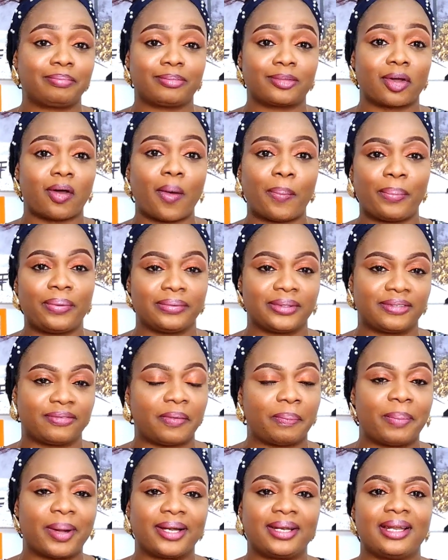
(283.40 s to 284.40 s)
couples, for
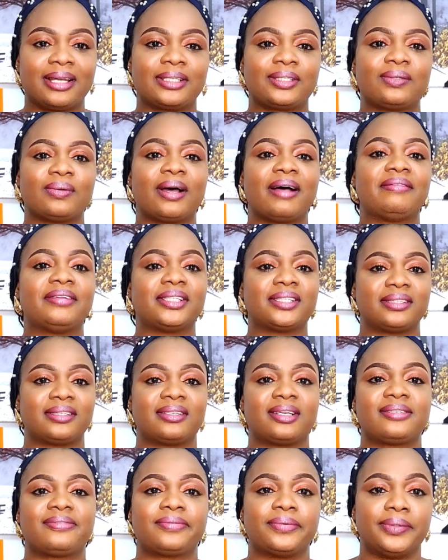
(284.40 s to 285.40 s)
partners to have a
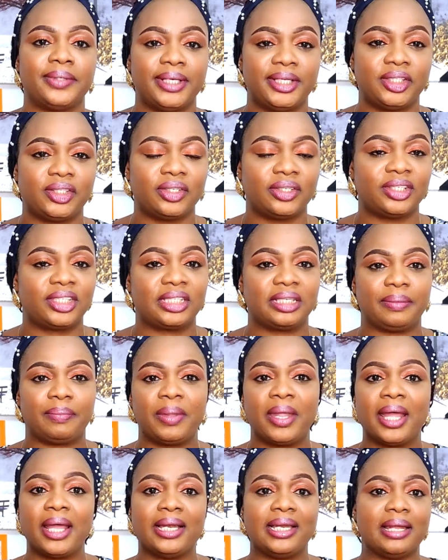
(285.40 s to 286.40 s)
successful relationship,
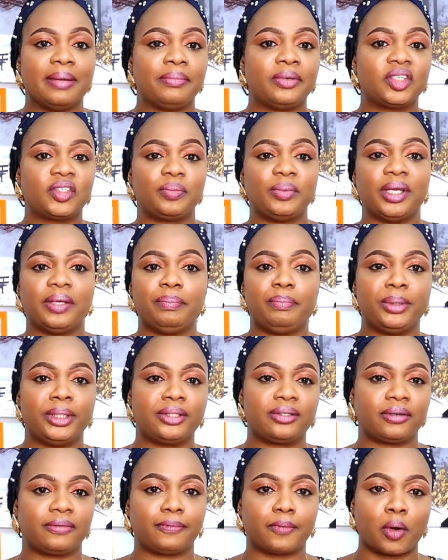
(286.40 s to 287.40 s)
there must be a
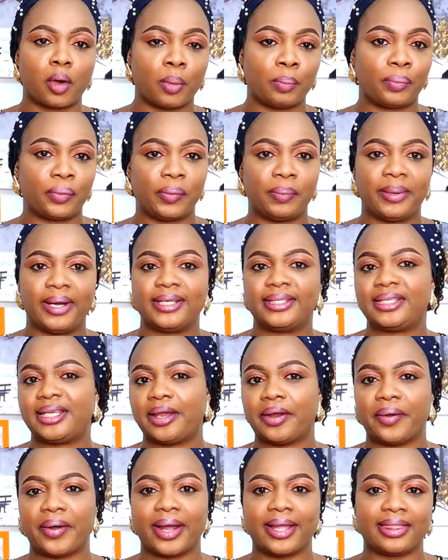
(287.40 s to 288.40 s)
bit of compromise
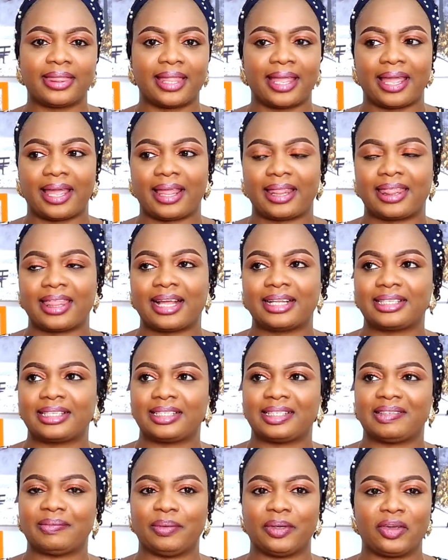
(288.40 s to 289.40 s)
here and there. That
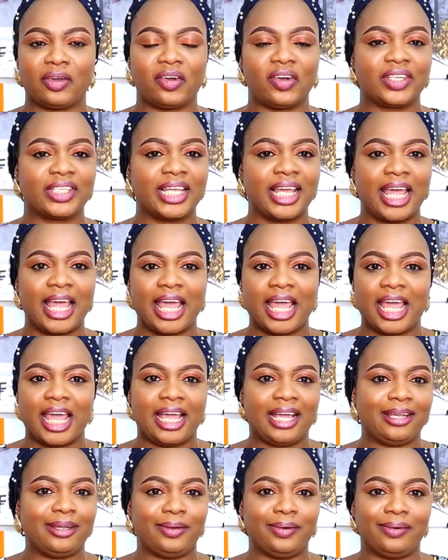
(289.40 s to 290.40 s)
is because,
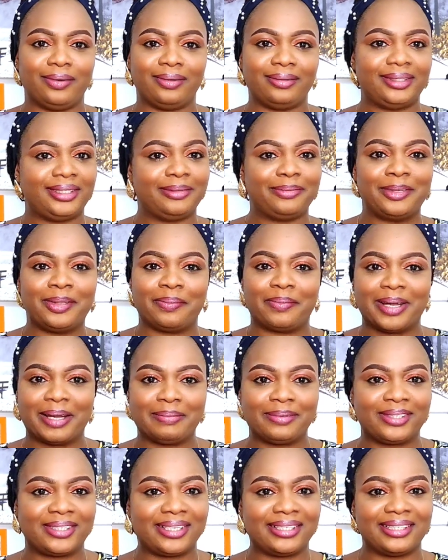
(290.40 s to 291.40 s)
even the
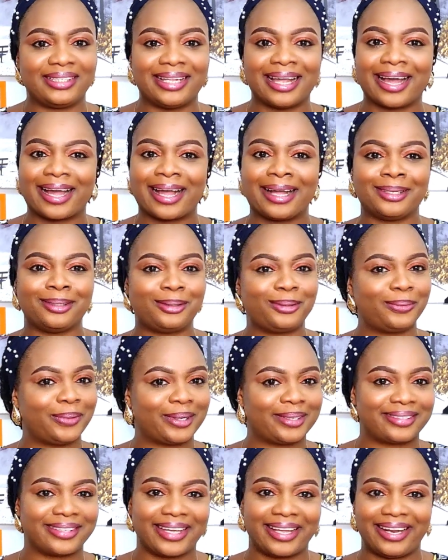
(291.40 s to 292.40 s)
Bible says it, that can two
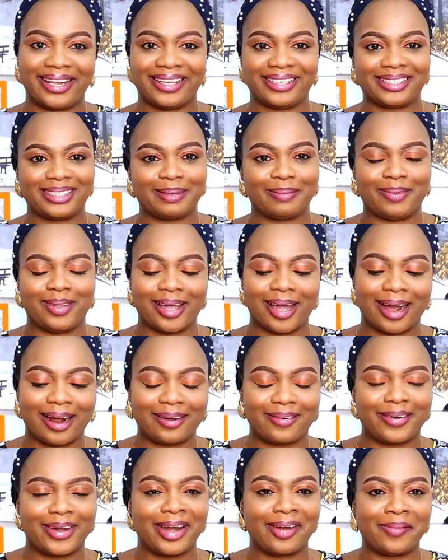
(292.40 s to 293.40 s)
work together except they
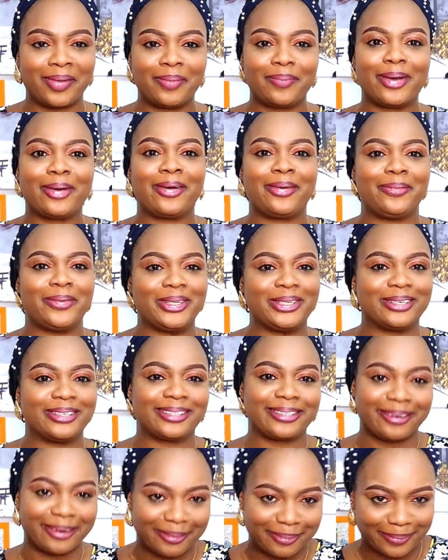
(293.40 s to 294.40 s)
agree. I remember when we
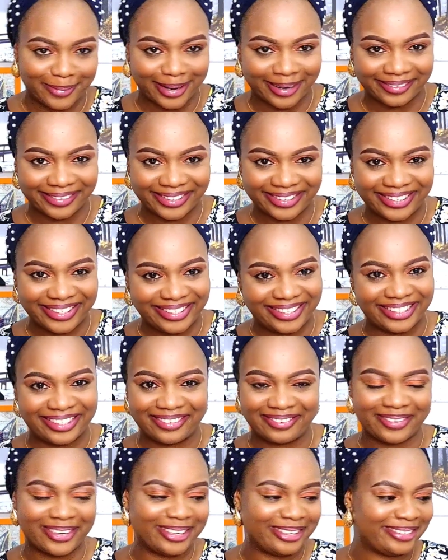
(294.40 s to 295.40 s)
just got married, this is
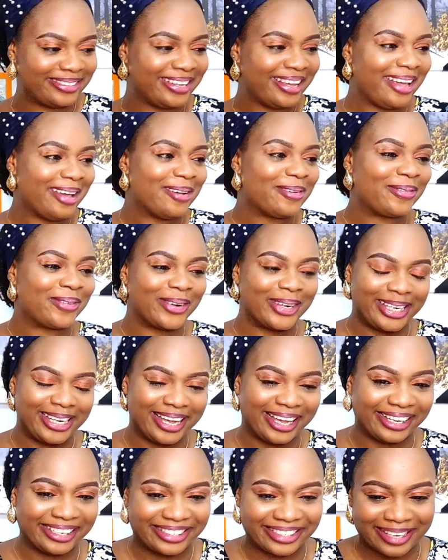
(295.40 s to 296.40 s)
a very
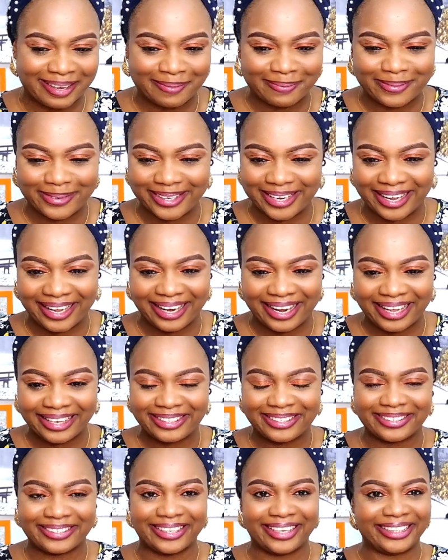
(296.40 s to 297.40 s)
funny example that I
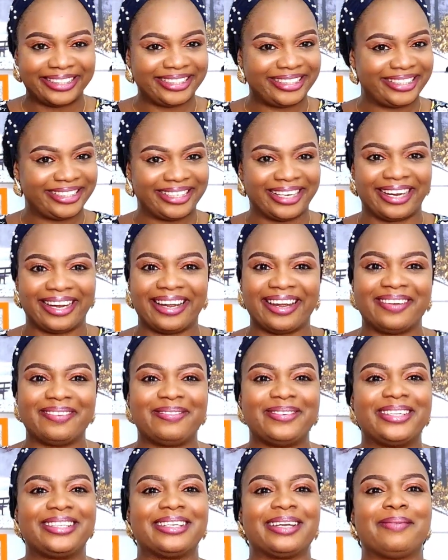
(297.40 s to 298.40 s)
like to share
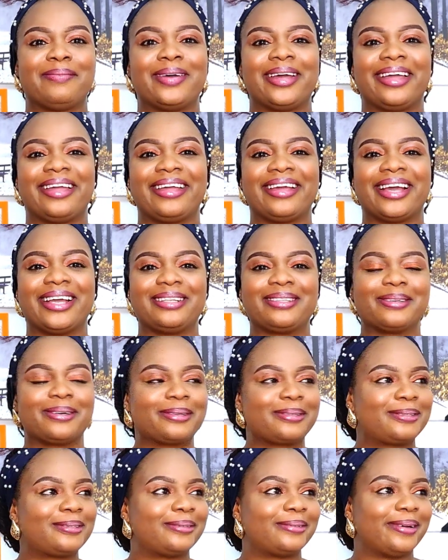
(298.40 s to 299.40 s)
every time I
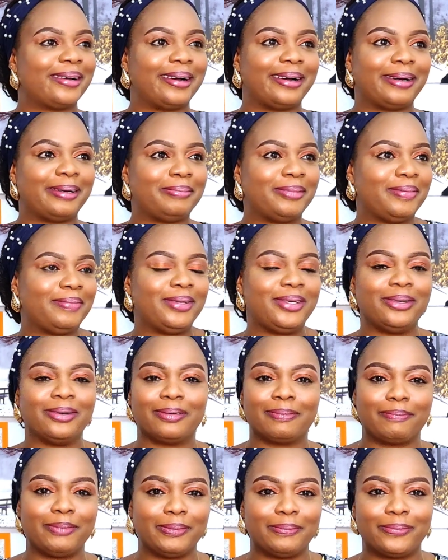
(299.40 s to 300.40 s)
talk to maybe
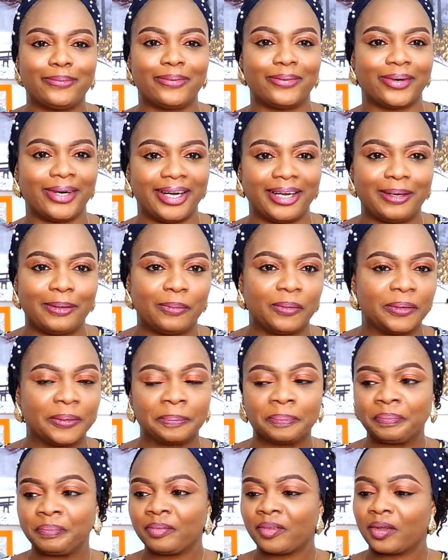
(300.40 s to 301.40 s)
young people or
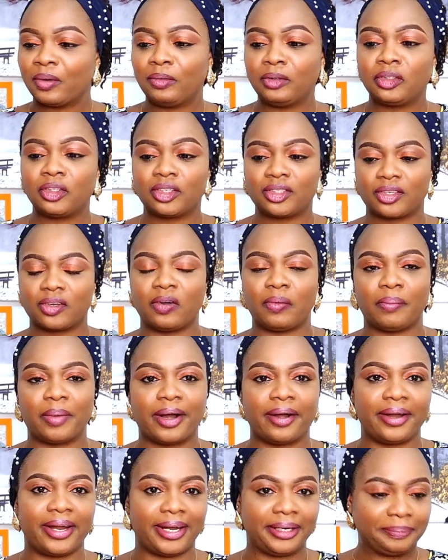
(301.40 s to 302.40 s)
anyone. When we just got
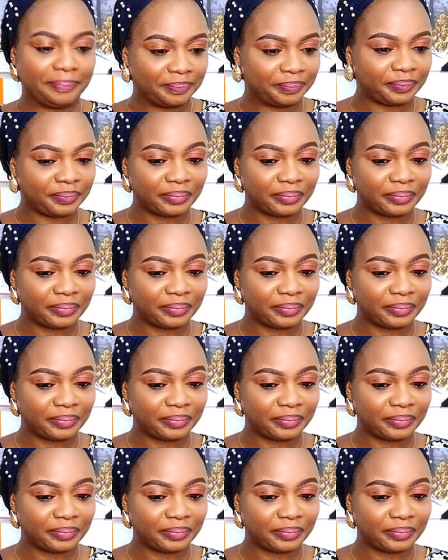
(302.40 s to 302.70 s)
married,